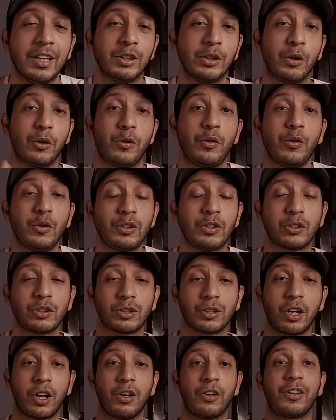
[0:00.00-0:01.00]
So those
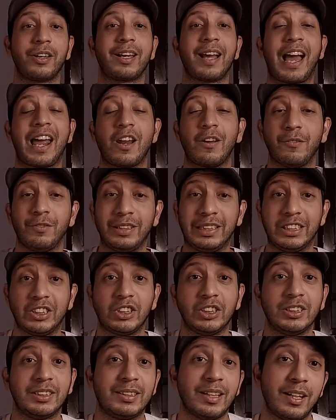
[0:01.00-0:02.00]
are the kind of
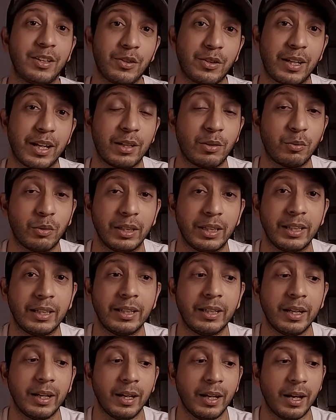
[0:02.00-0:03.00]
niches that you can
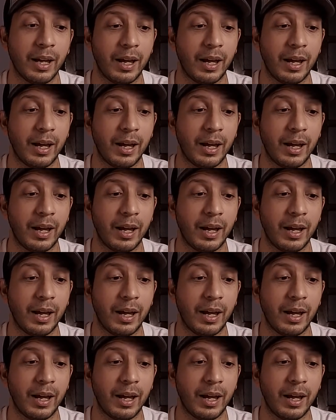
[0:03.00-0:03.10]
really